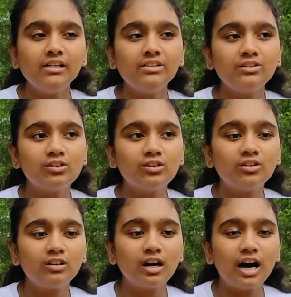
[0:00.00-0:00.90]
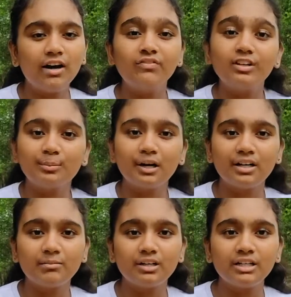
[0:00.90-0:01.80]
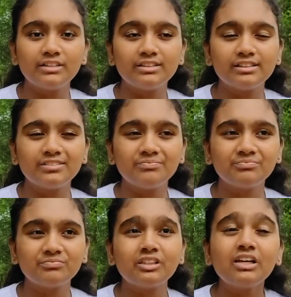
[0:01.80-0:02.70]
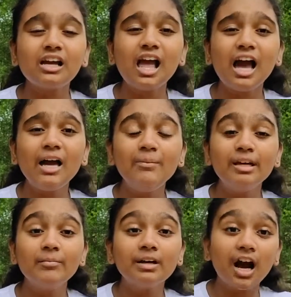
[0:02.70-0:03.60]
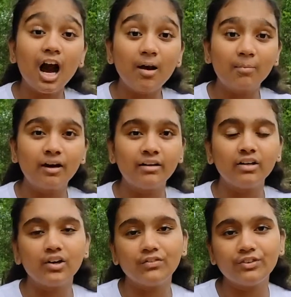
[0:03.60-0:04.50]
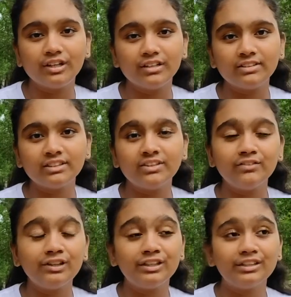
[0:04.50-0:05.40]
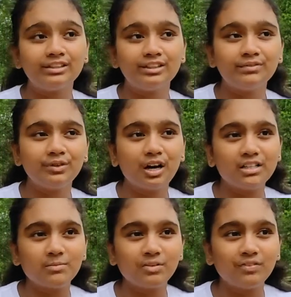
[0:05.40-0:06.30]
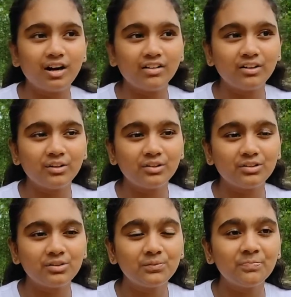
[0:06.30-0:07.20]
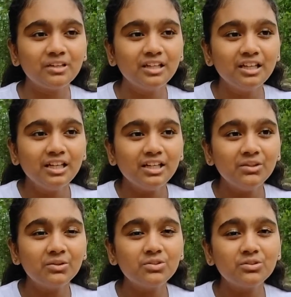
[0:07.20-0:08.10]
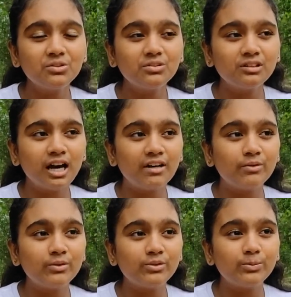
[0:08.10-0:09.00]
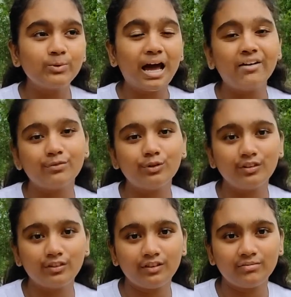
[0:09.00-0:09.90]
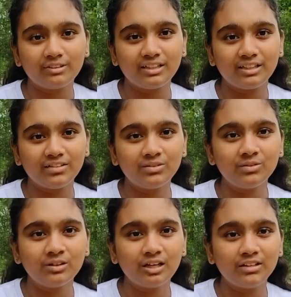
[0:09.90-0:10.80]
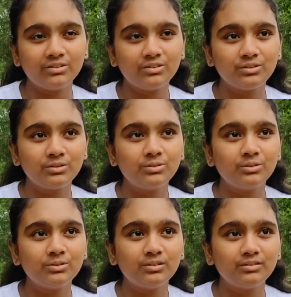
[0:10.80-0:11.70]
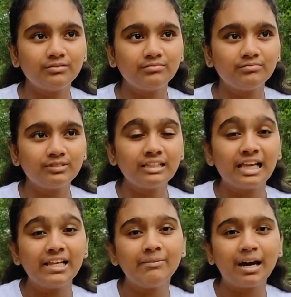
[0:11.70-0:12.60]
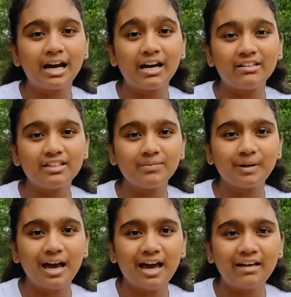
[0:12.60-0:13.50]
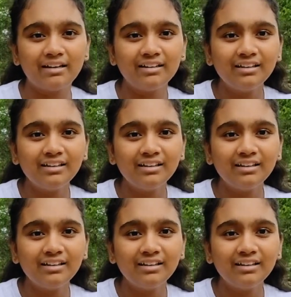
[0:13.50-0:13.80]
So after Brighter Minds, I became calm and confident. If you ask my father also, I used to back forth him, like, you know, I used to tell him back, answering back.